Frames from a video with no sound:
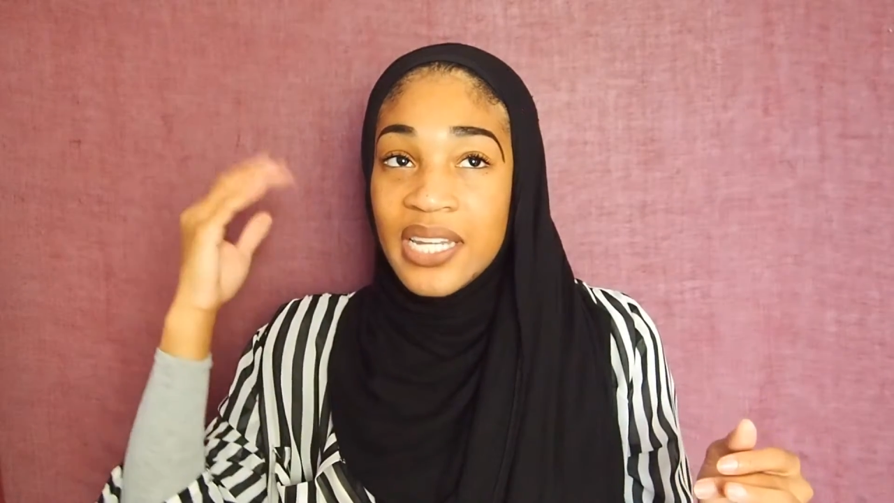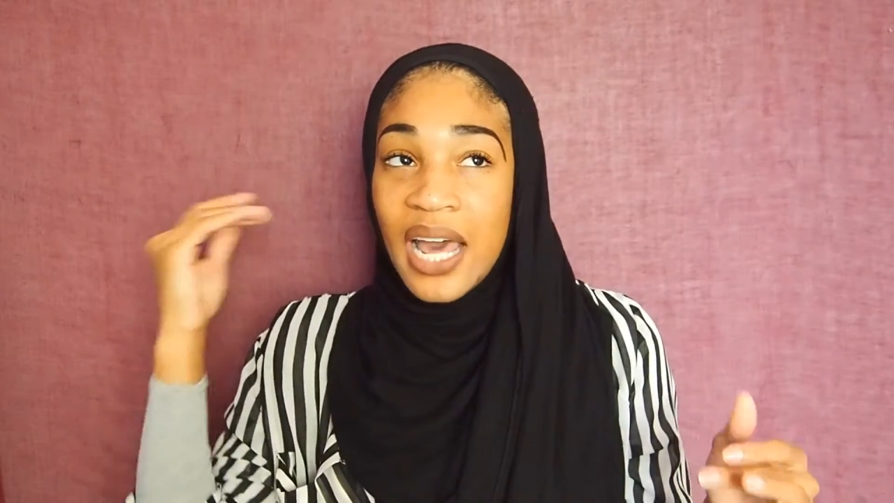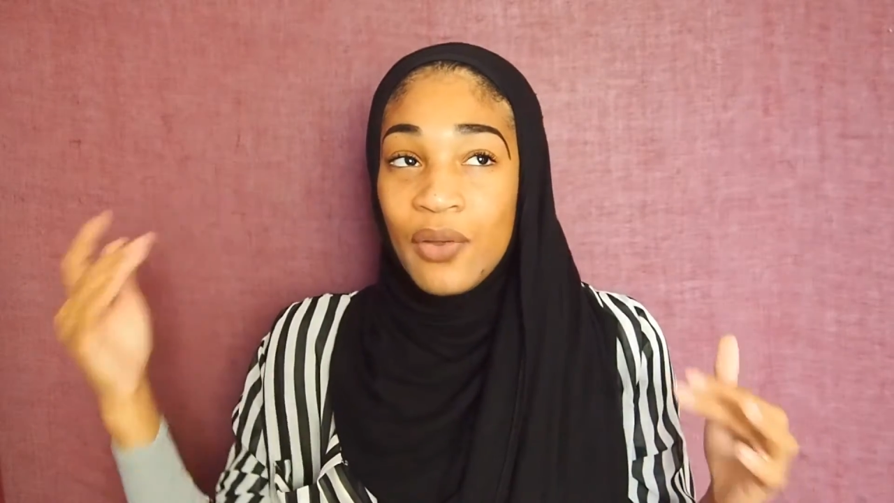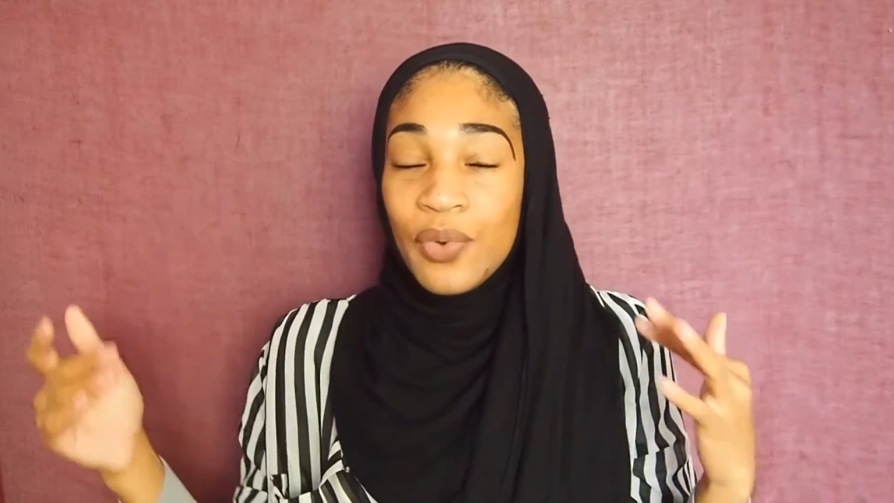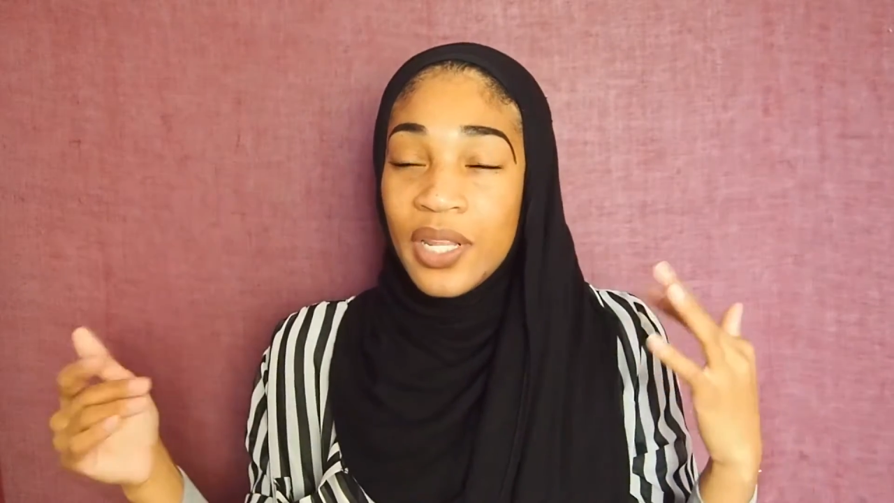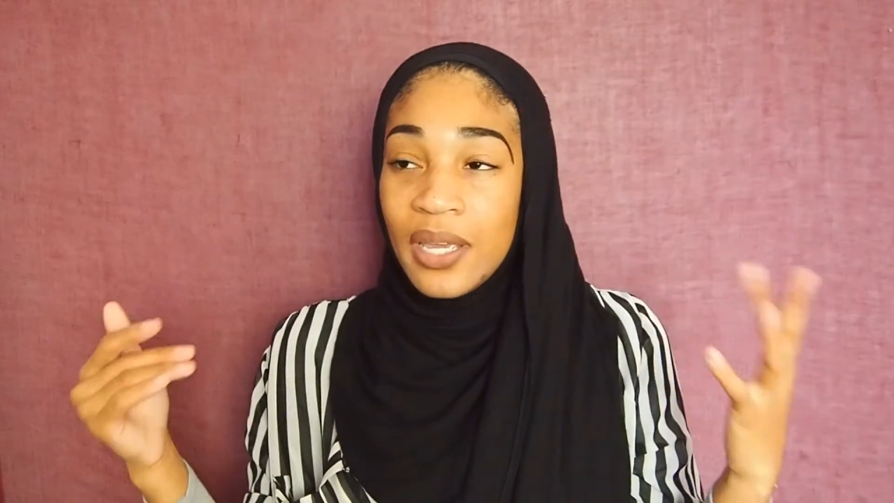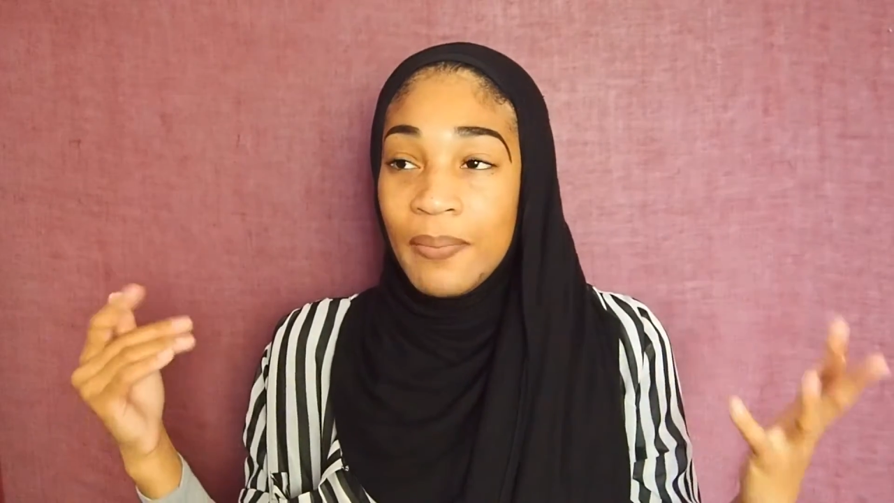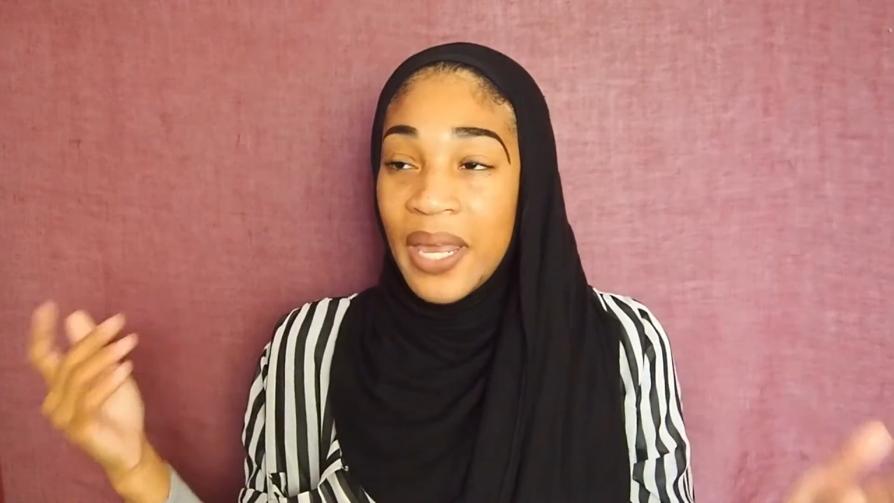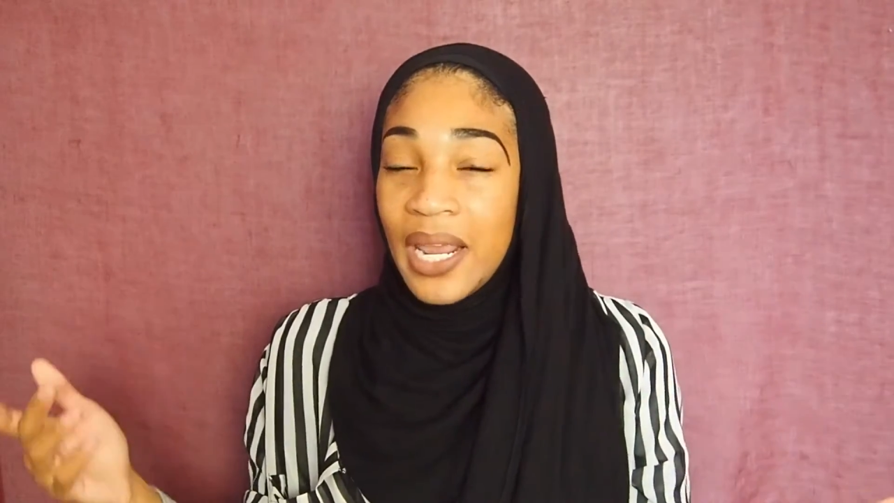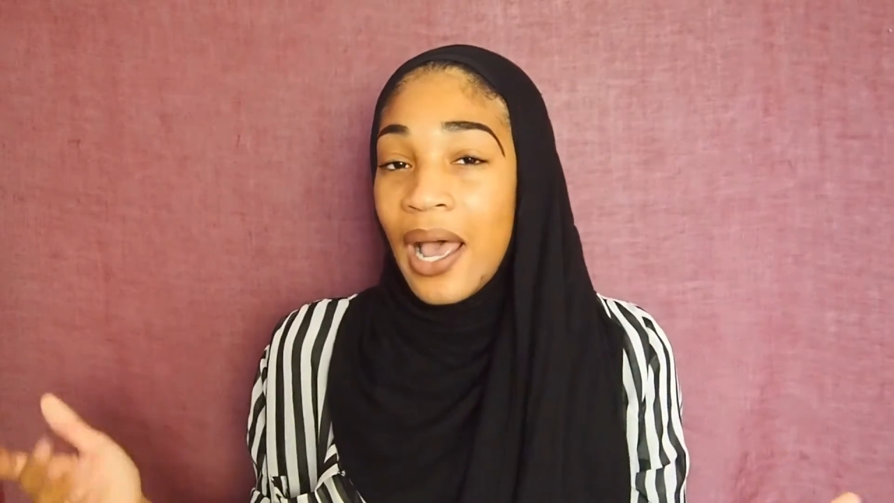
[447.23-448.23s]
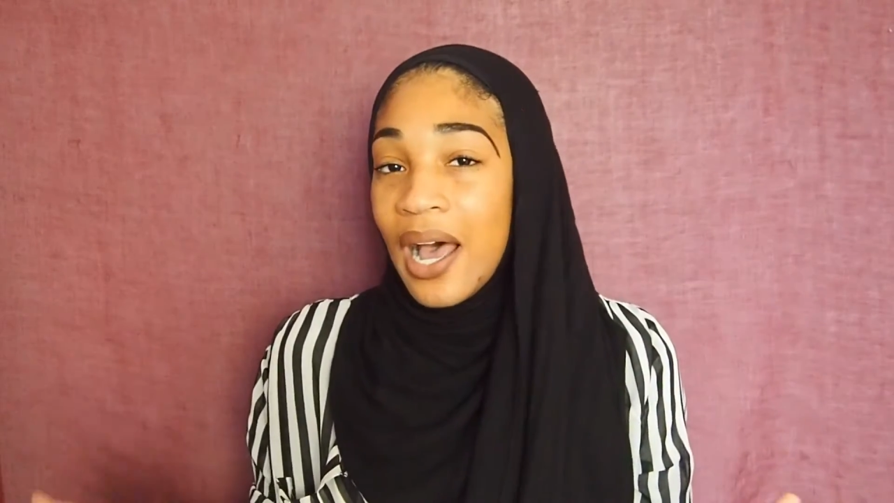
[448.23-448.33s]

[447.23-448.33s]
not really many